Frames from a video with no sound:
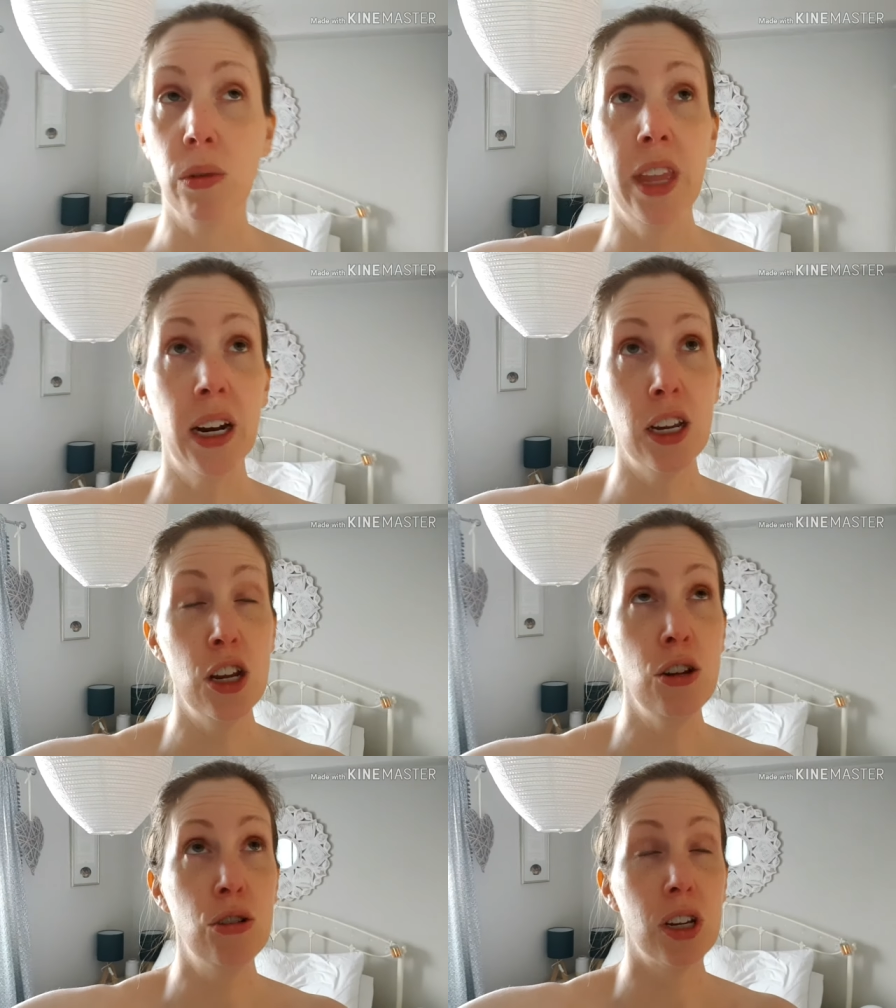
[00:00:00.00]
And then I
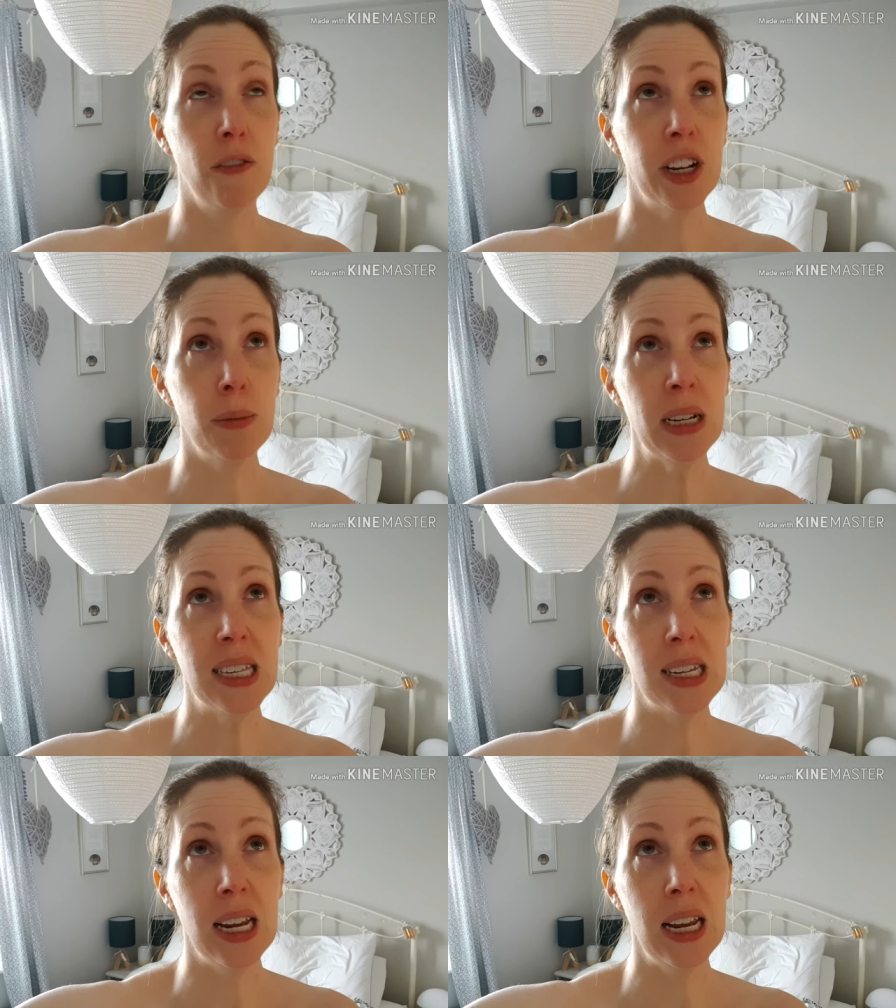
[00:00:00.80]
used vitamin
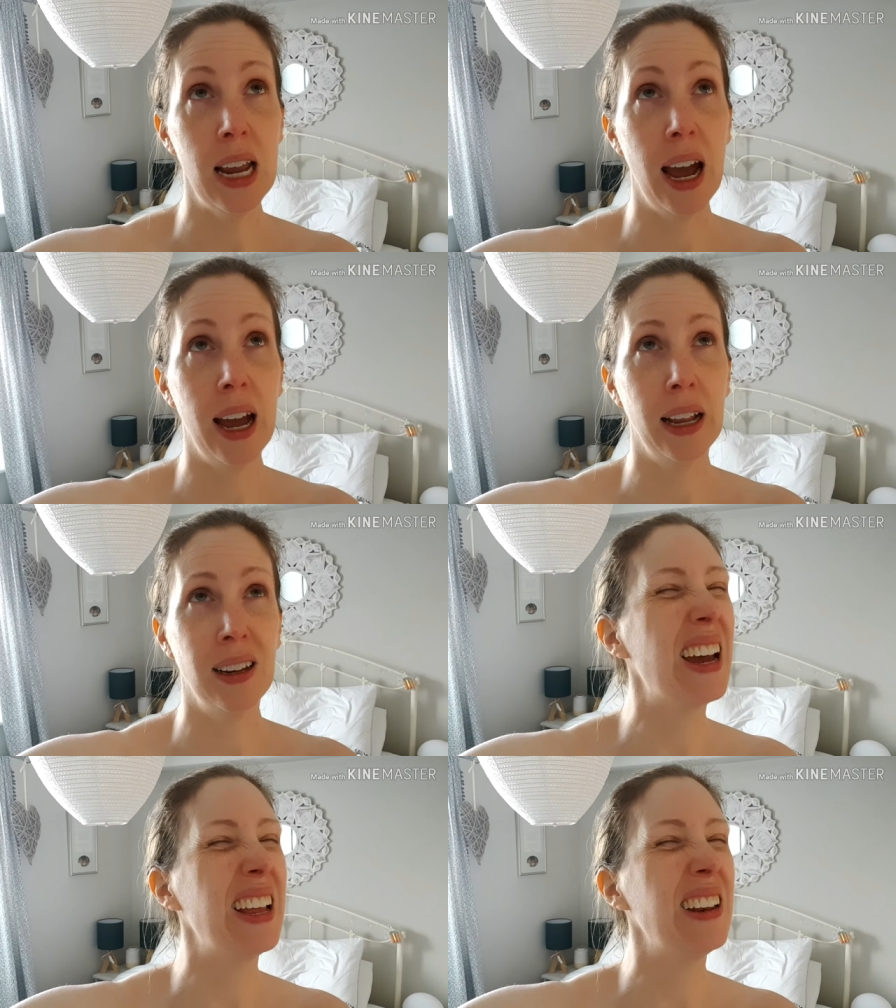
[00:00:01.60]
C
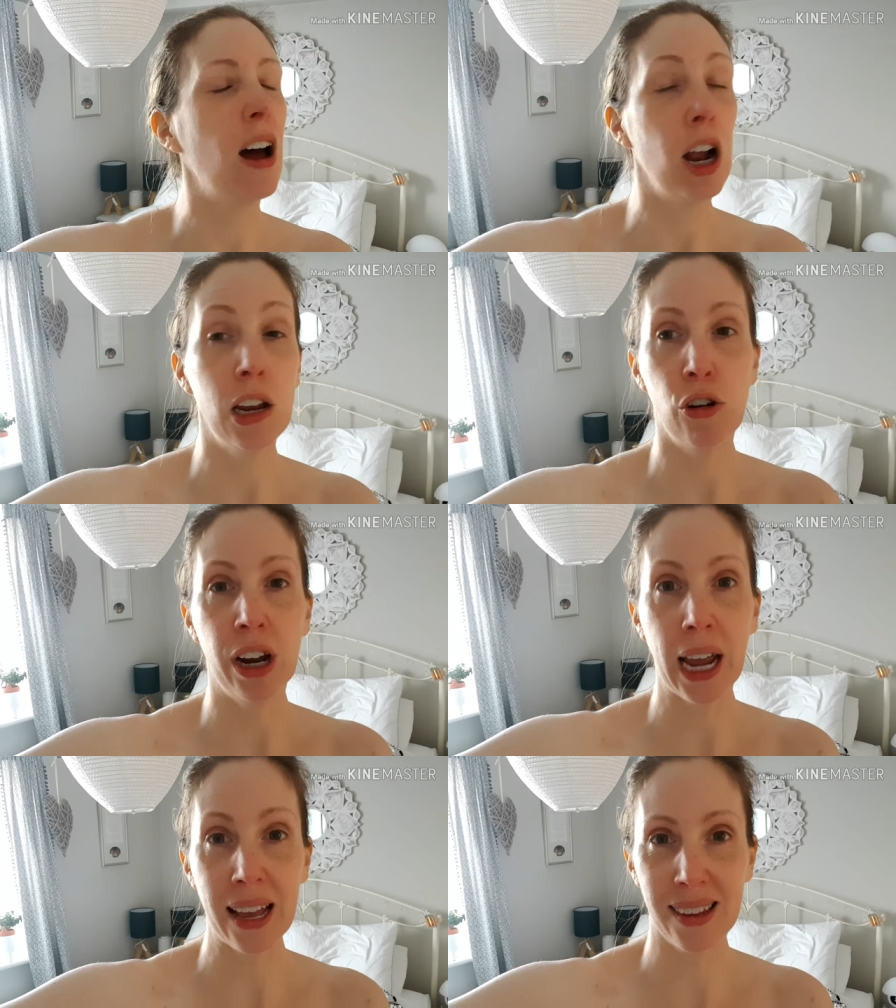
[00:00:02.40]
and,
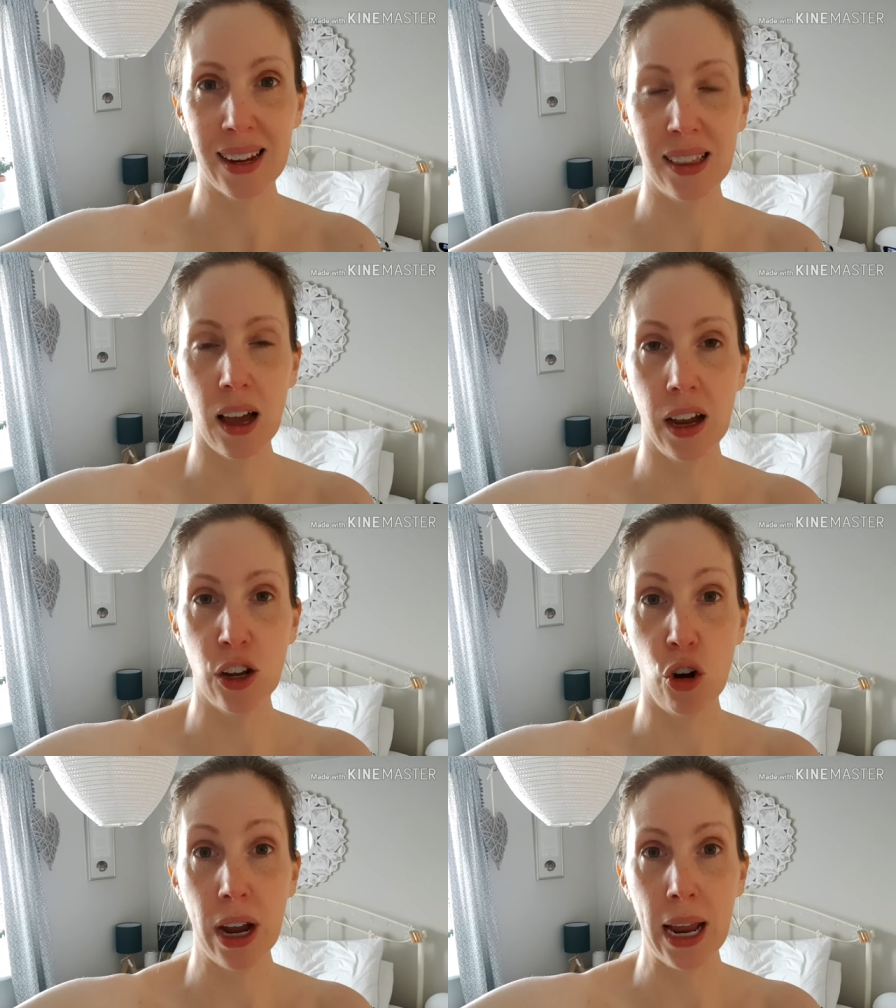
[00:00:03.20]
hyaluronic acid that I
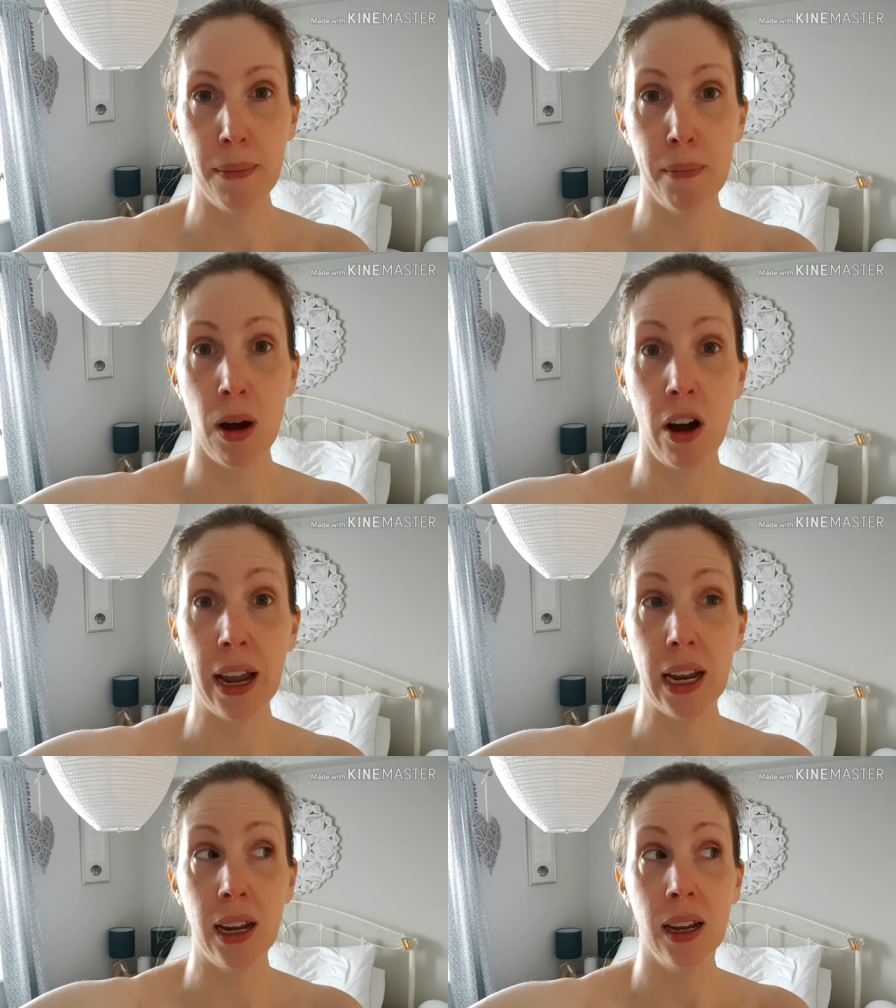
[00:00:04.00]
got in
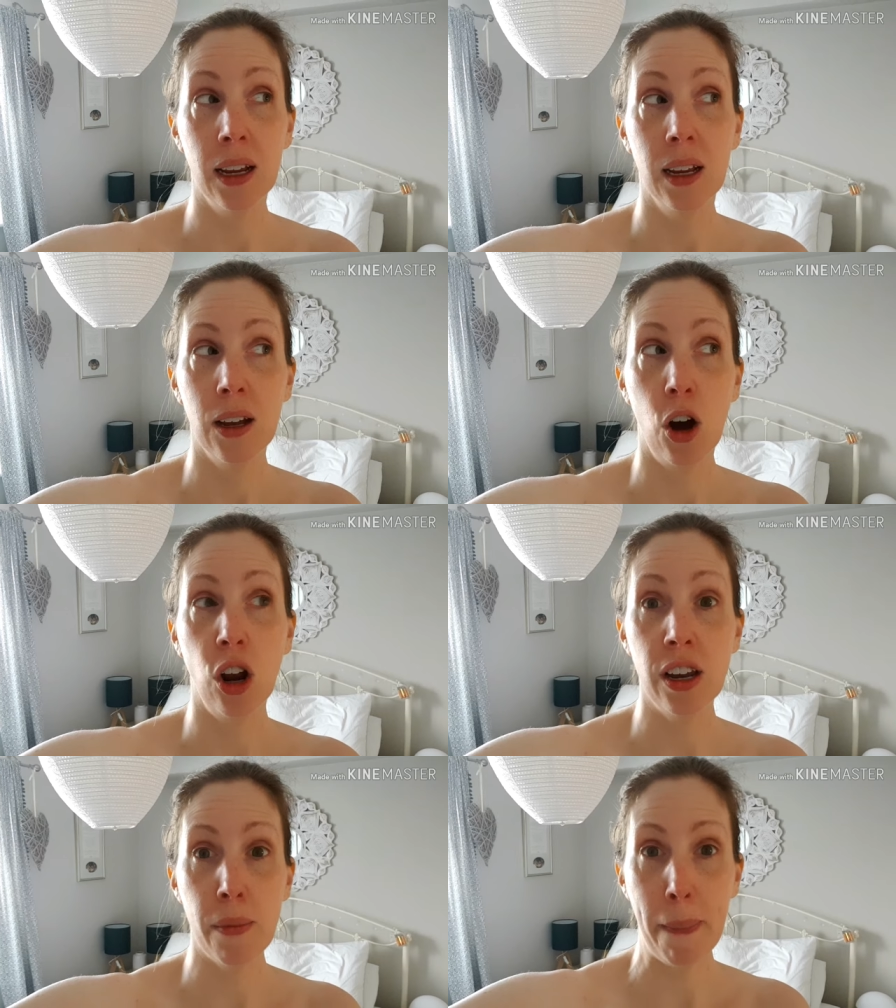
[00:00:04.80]
my
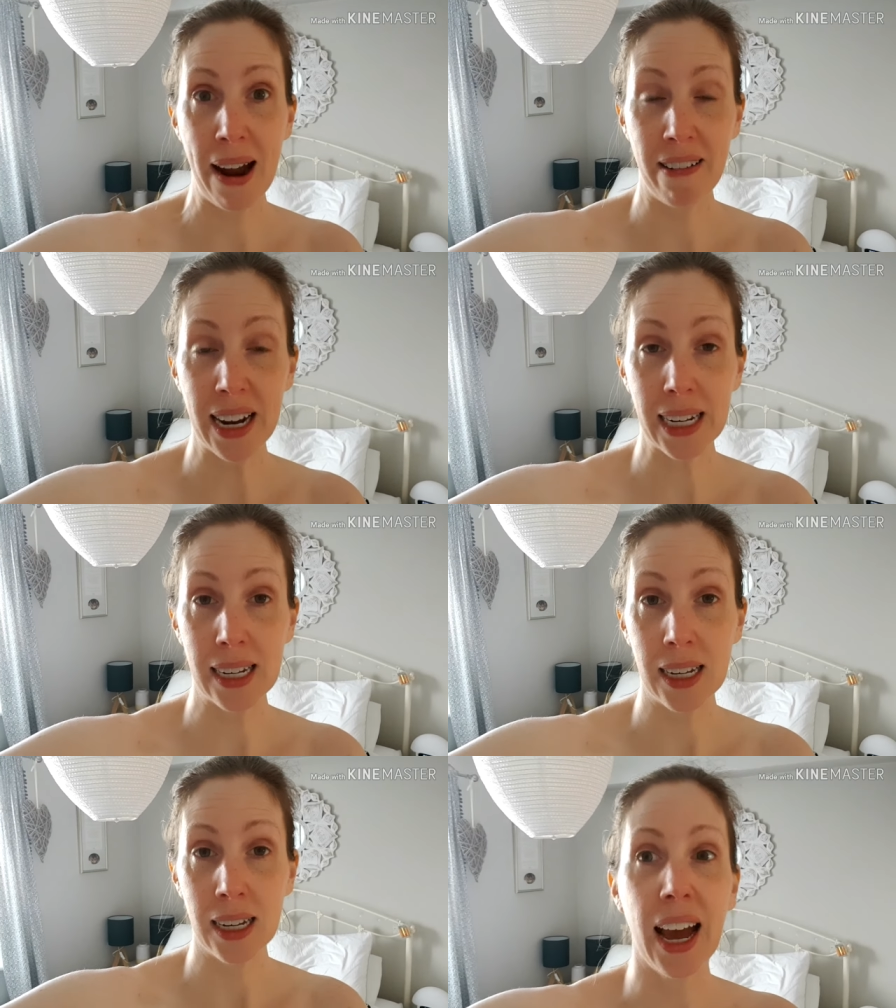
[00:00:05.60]
Holland and
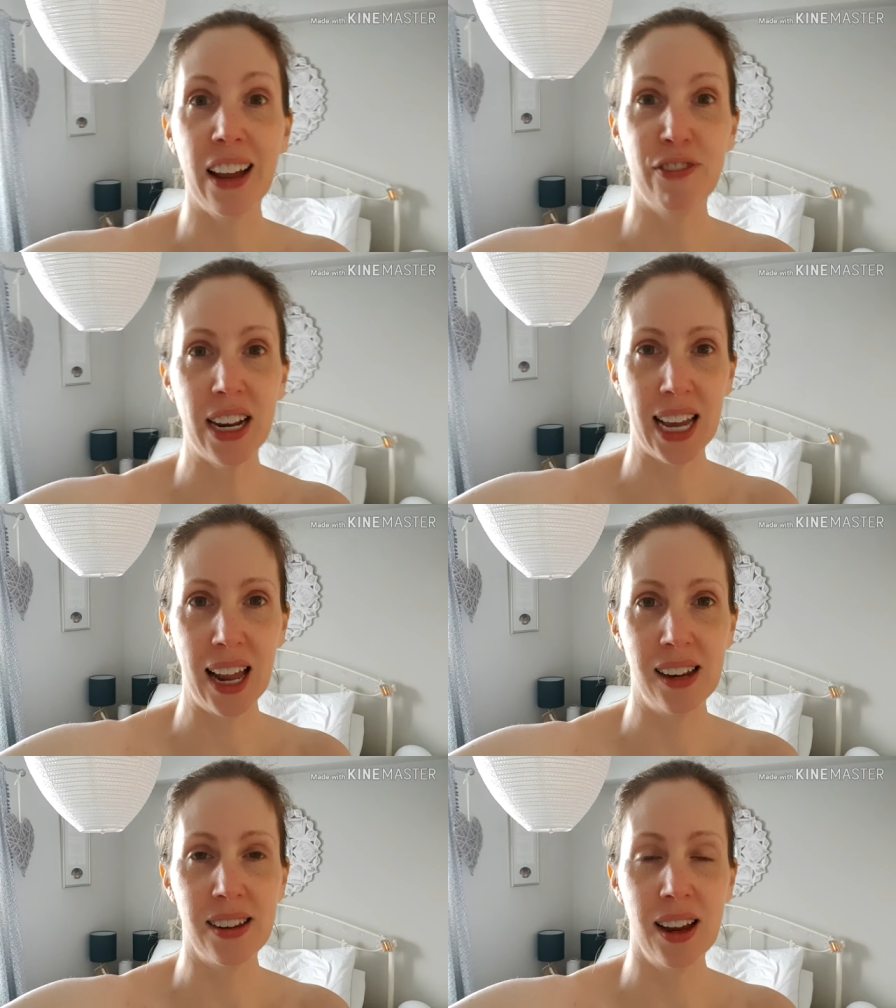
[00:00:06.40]
Barrett advent
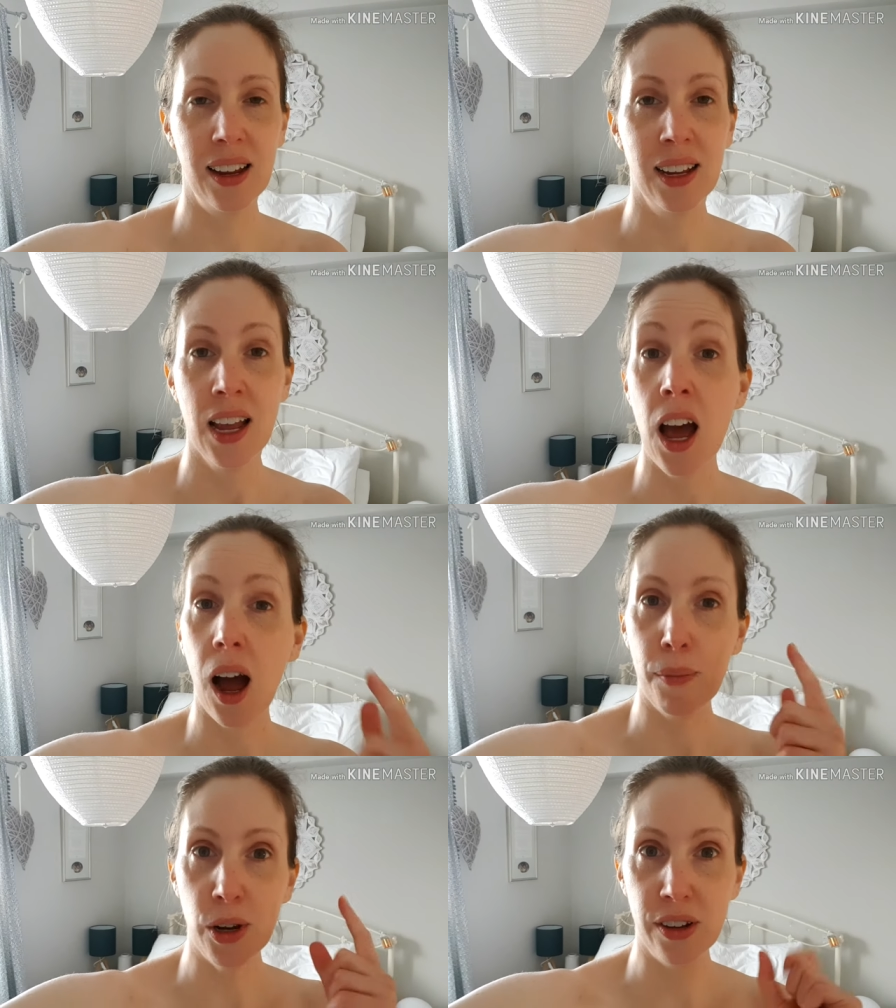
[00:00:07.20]
calendar.
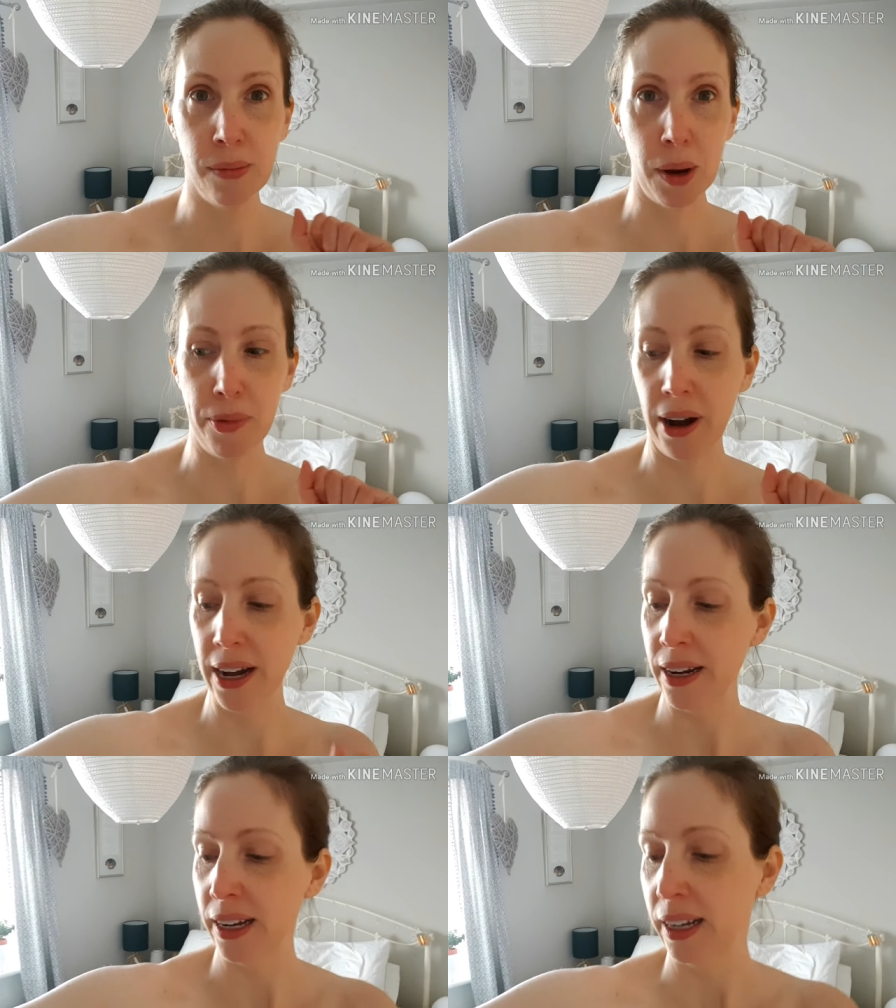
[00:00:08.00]
I'm losing my
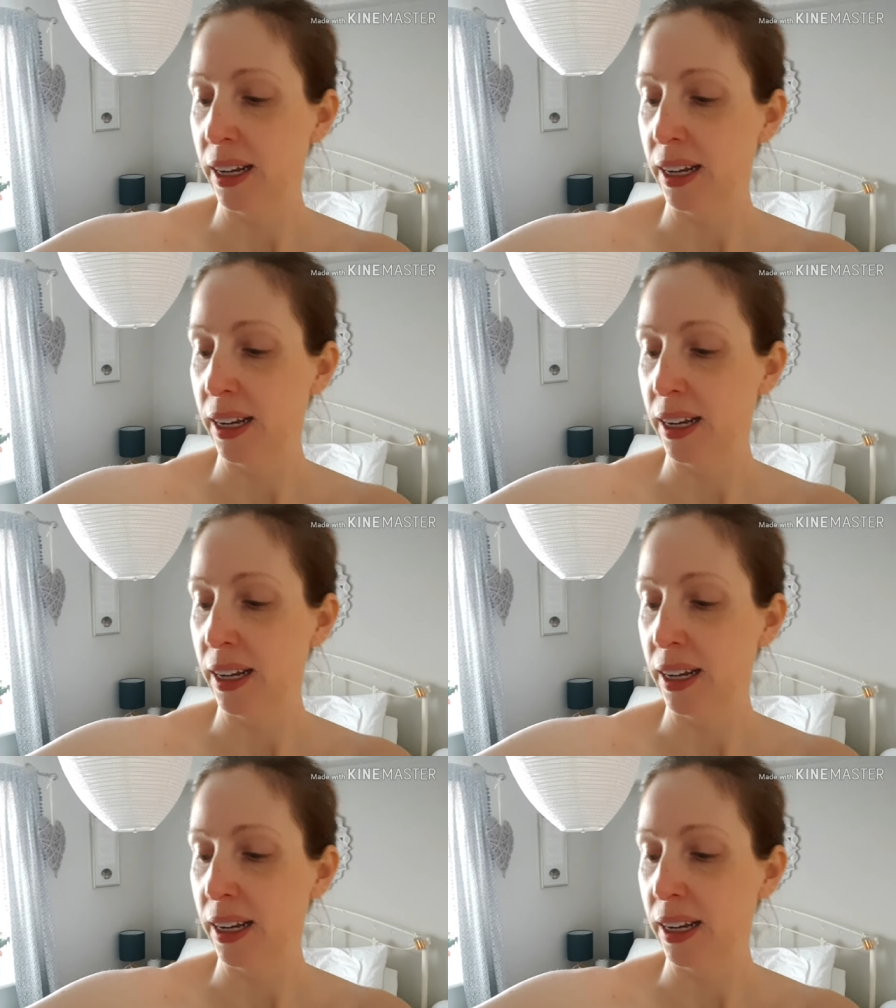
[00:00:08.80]
brain.